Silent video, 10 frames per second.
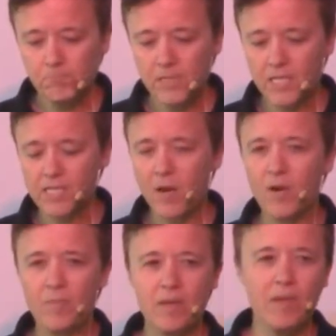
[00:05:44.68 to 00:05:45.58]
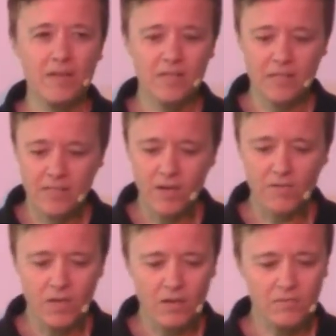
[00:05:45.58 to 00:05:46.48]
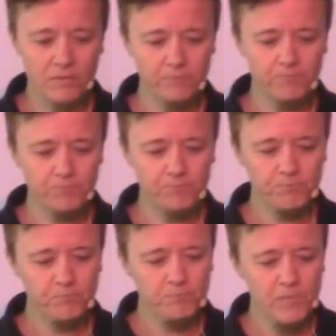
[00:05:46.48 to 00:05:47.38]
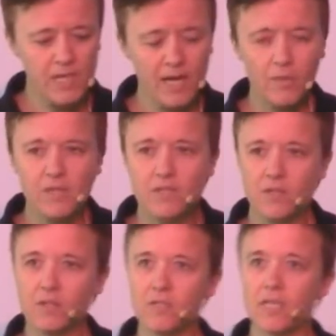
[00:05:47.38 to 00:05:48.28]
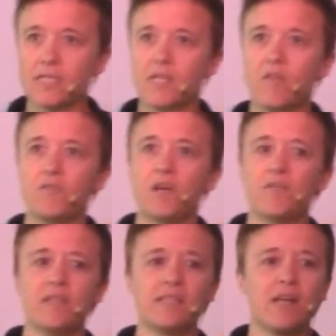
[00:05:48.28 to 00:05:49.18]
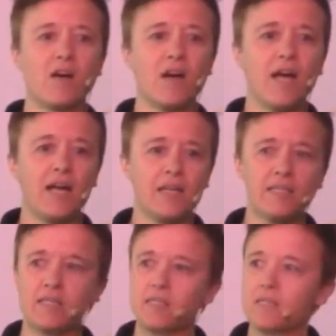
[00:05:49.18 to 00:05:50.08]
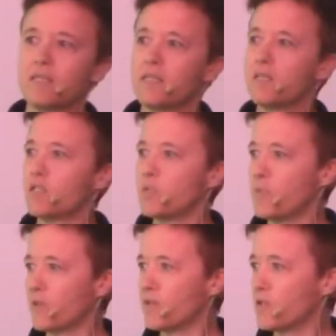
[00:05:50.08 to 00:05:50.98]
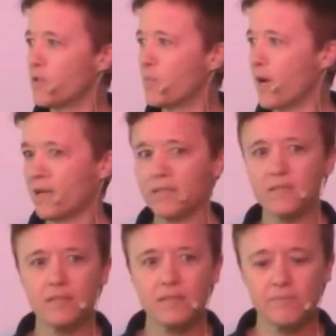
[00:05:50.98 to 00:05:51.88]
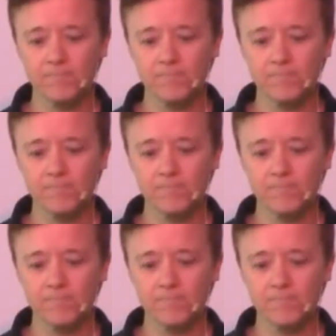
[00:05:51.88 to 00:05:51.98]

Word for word: but that's not what I mean by self love. I would assert that self love is our highest spiritual practice.